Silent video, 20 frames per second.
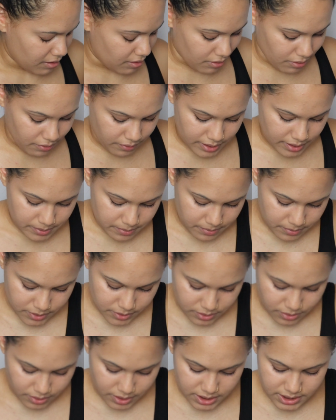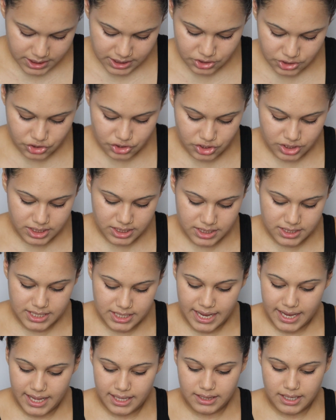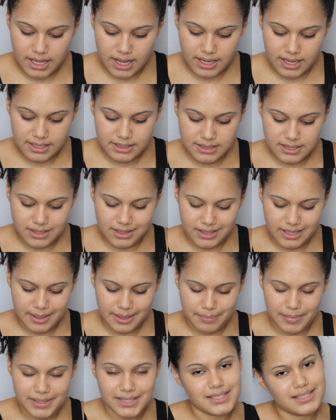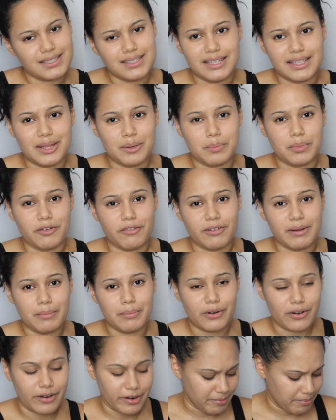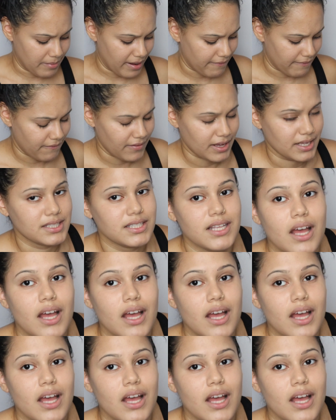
Alright, so this is just Tan Lines on like basically the perimeter of my face.